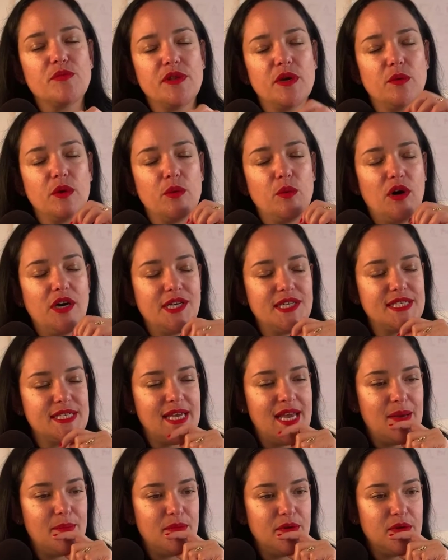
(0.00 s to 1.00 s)
that we want to
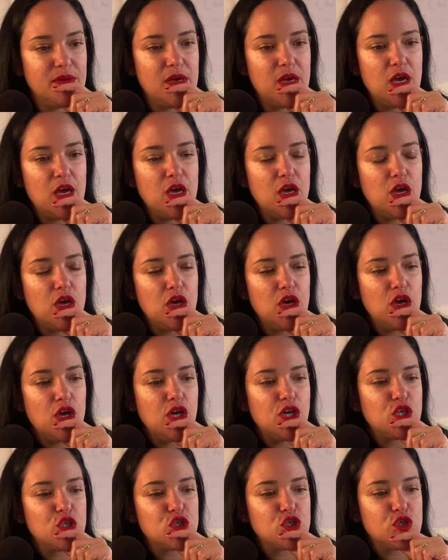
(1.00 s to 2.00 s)
sample.
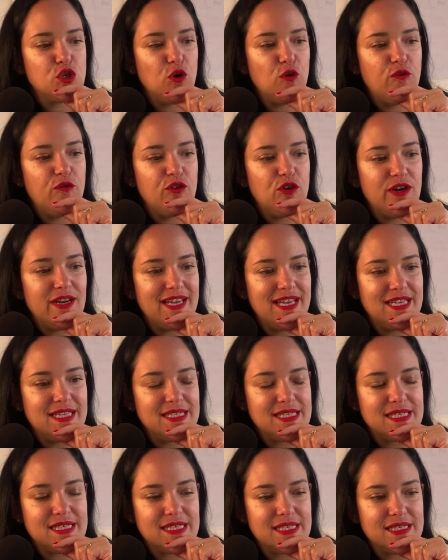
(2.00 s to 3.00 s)
So for
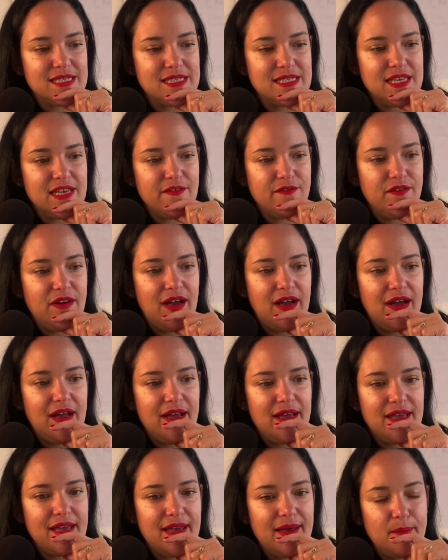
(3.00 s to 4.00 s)
instance, if
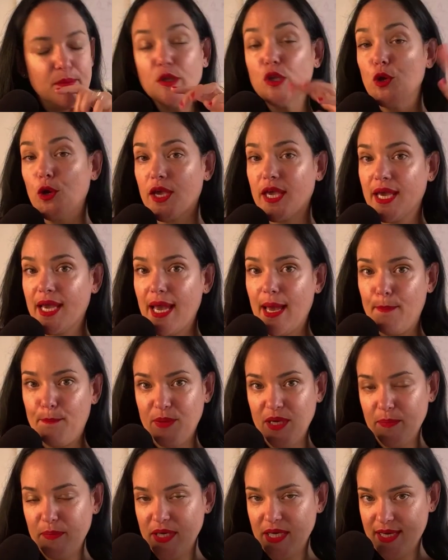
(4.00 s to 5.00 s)
I am looking at
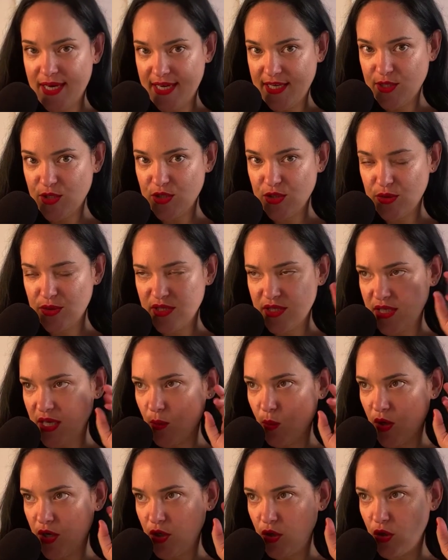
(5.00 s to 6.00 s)
BPK students, I
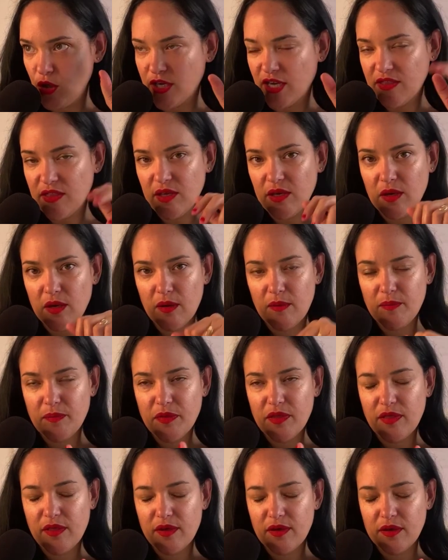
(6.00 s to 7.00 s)
want to look at
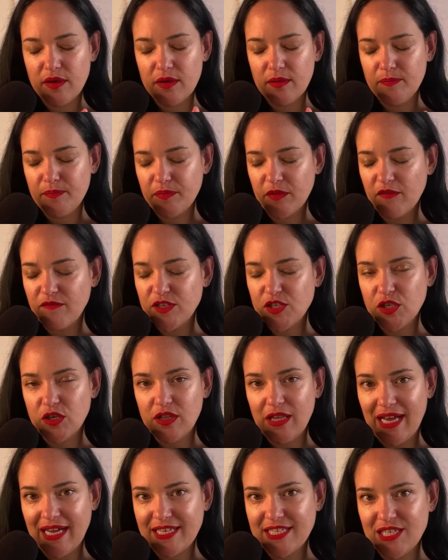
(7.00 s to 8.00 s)
the
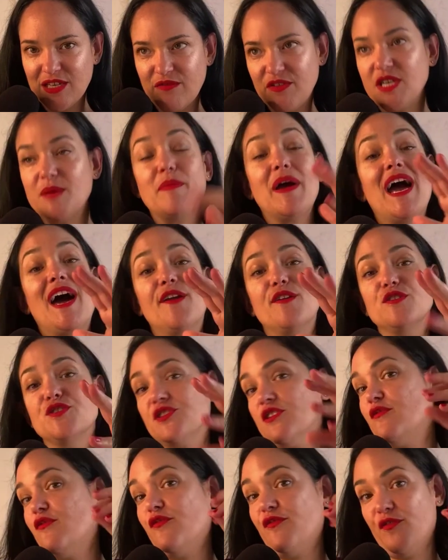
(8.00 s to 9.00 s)
physical activity patterns
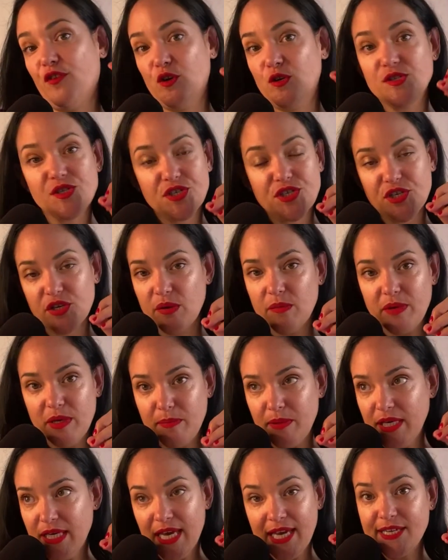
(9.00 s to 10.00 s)
of first year
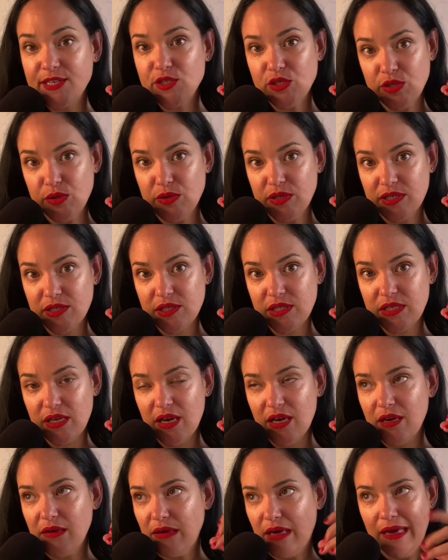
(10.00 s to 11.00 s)
BPK students.
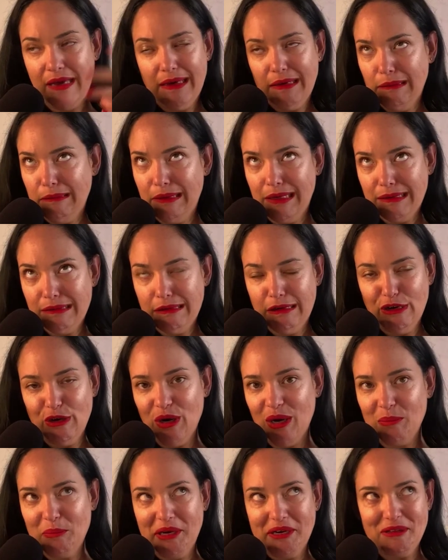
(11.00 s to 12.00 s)
Okay, I don't actually know
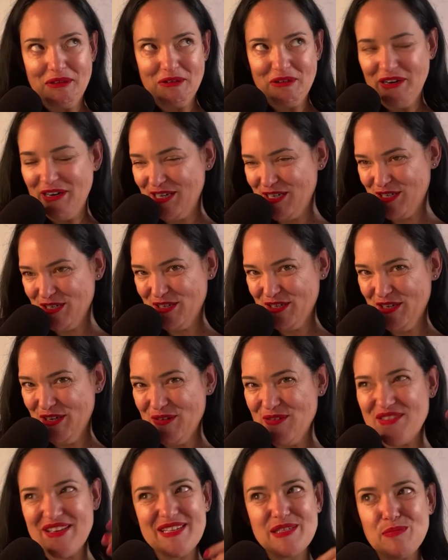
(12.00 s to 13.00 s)
how many there are. I should know
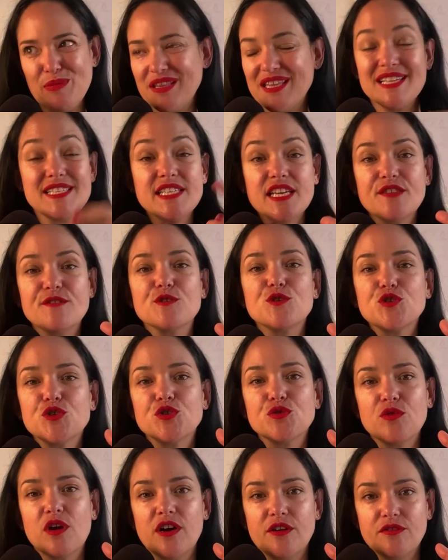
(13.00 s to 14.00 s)
this, but let's say there's
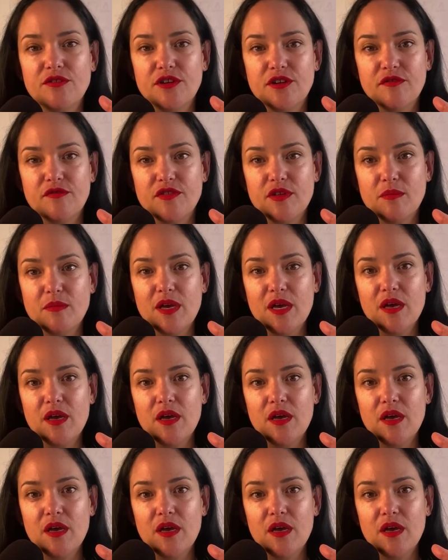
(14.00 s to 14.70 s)
200 of them.